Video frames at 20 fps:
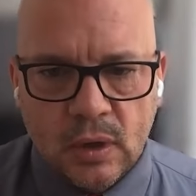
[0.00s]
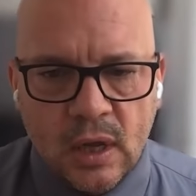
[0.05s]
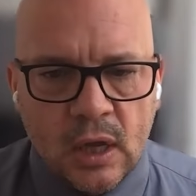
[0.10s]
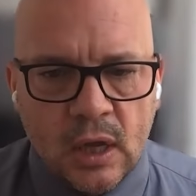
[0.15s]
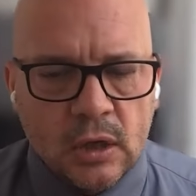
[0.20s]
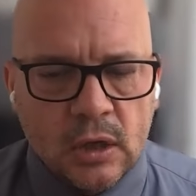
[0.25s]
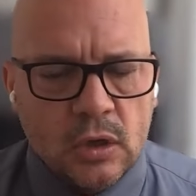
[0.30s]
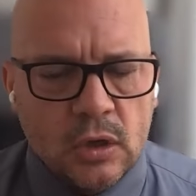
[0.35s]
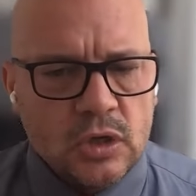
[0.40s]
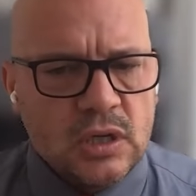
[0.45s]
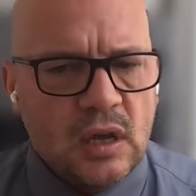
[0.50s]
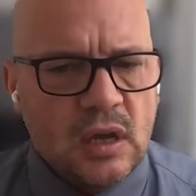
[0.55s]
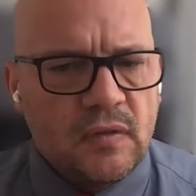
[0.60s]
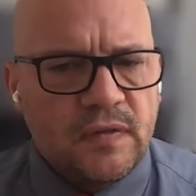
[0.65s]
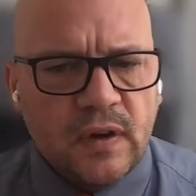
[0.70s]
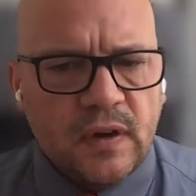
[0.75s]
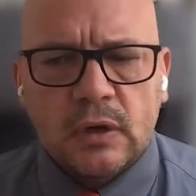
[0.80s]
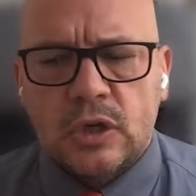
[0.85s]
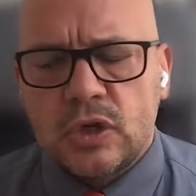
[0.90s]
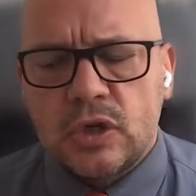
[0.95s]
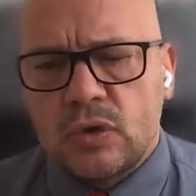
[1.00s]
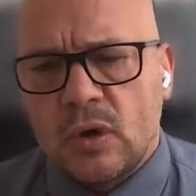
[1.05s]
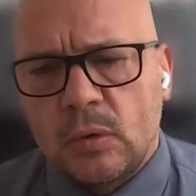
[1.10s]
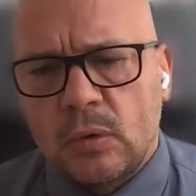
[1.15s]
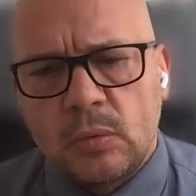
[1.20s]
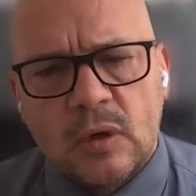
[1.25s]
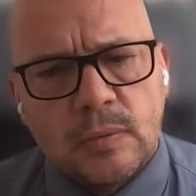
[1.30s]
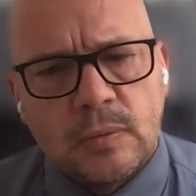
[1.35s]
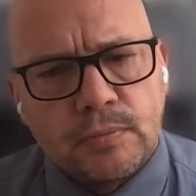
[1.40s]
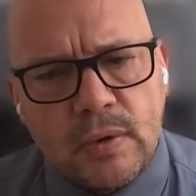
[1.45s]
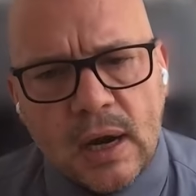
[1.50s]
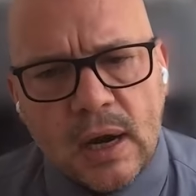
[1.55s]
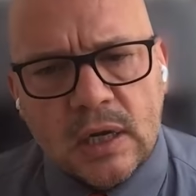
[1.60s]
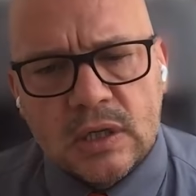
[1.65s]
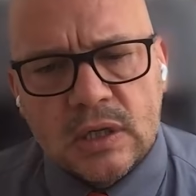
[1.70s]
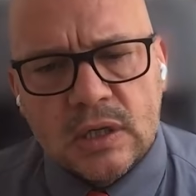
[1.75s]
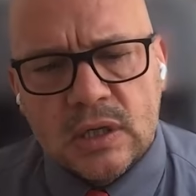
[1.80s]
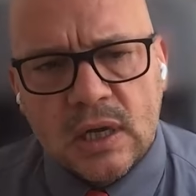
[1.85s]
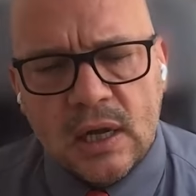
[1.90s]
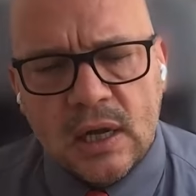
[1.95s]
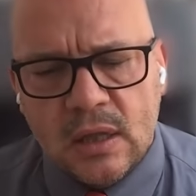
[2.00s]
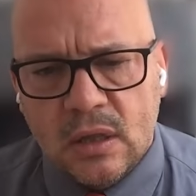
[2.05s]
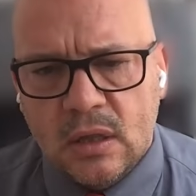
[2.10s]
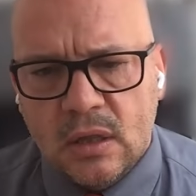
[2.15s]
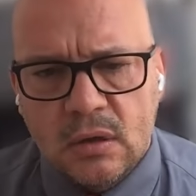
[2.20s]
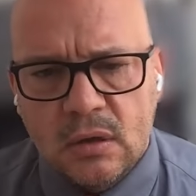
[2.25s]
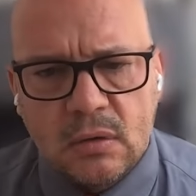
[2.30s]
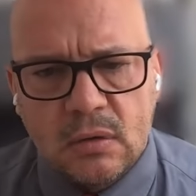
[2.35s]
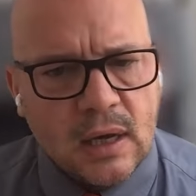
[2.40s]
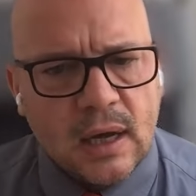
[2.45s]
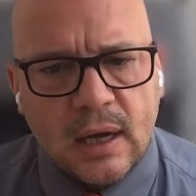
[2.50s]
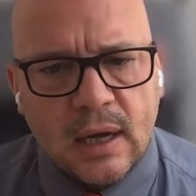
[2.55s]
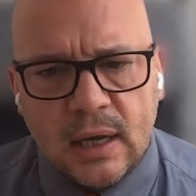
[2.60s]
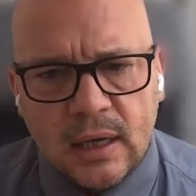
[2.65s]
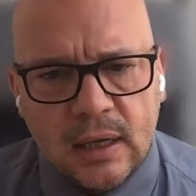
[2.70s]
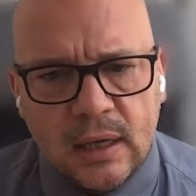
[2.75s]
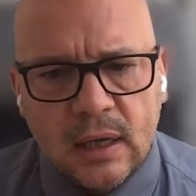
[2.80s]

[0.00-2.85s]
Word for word: You see it very strong with Brexit in the U K.